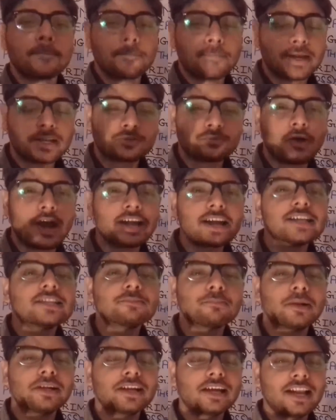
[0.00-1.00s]
Means what
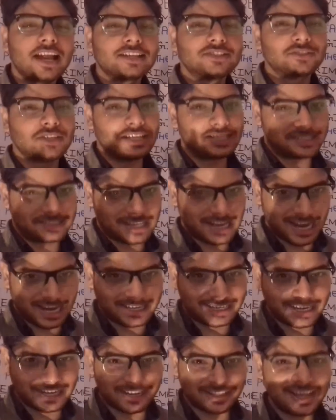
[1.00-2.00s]
has Mendel actually
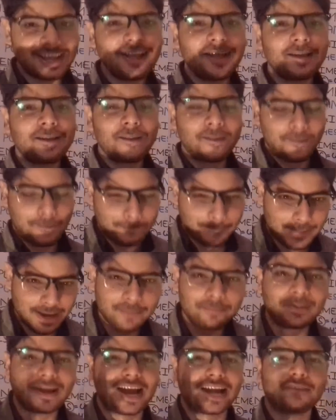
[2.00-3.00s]
selected the
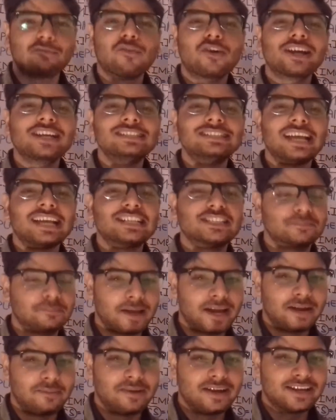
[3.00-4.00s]
pea plant for his
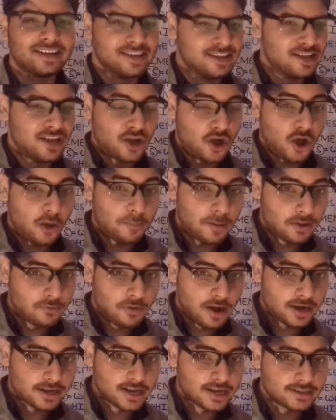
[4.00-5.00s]
experiment? Often
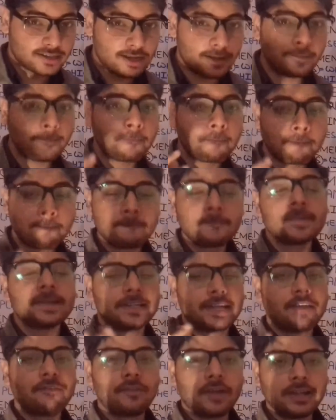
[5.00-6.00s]
what are the
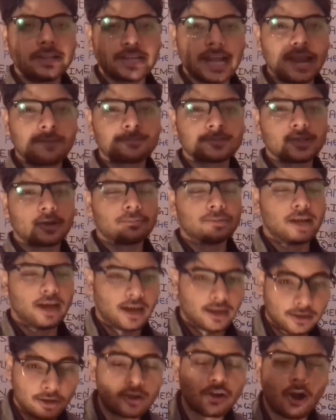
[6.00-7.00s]
different types of
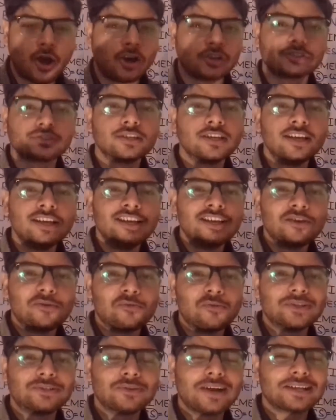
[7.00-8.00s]
the cross
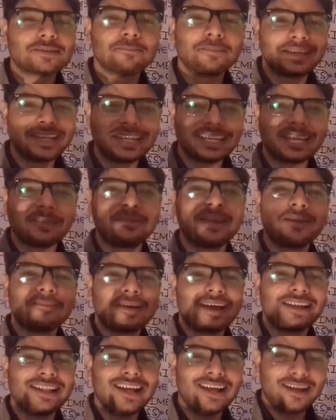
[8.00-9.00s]
which was being given
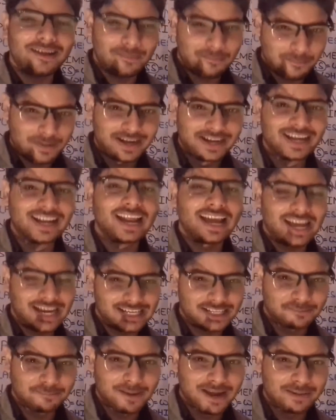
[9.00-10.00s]
by the Mendel
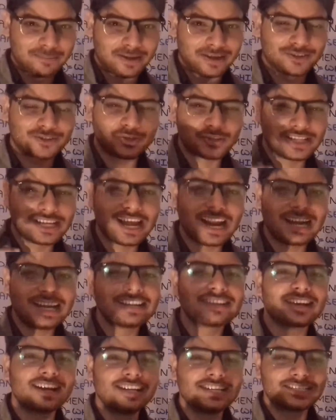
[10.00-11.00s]
experiment? So they are
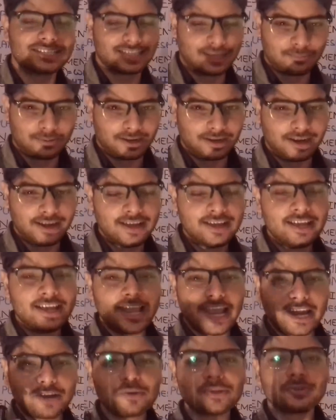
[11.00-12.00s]
literally 7,
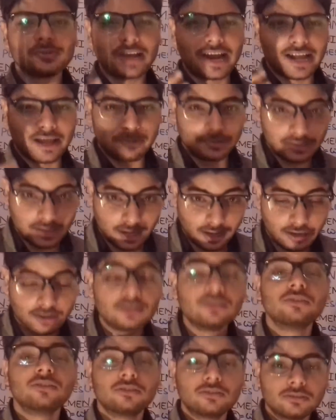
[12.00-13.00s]
in which we are having
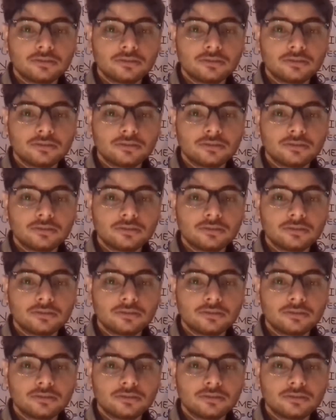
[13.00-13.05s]
the